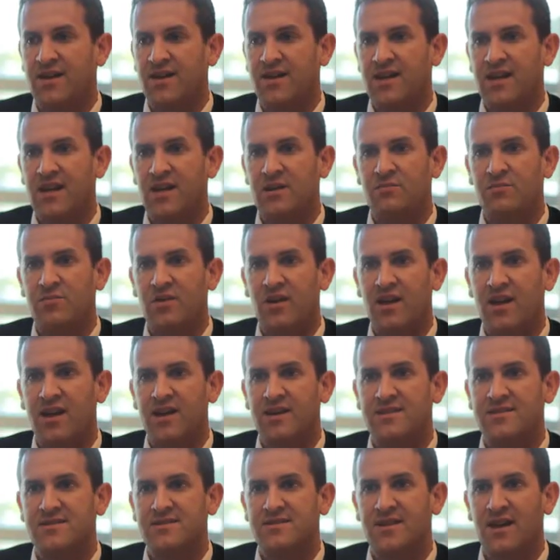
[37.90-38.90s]
in
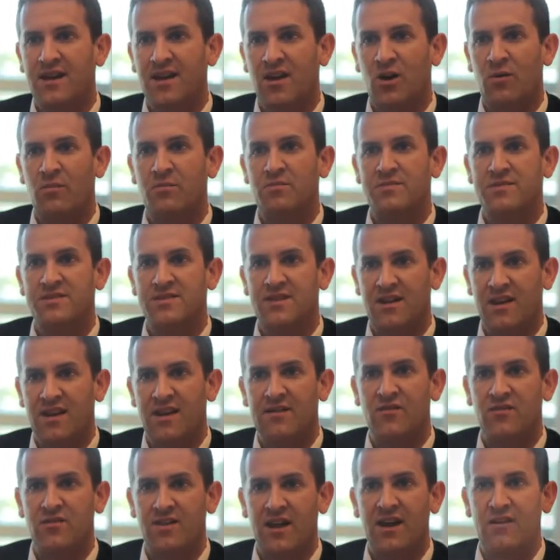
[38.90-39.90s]
place to help
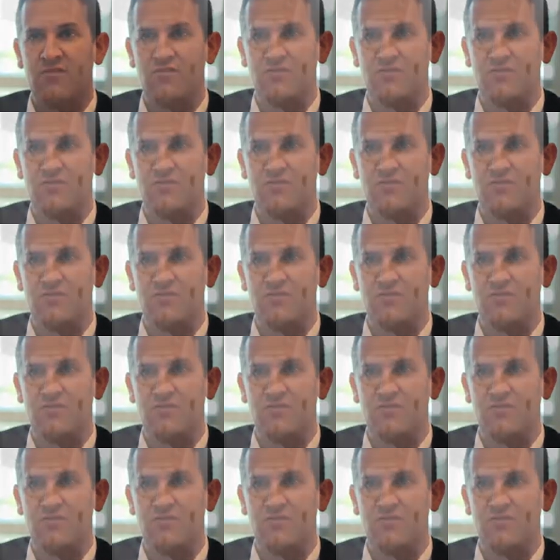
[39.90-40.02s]
deliver that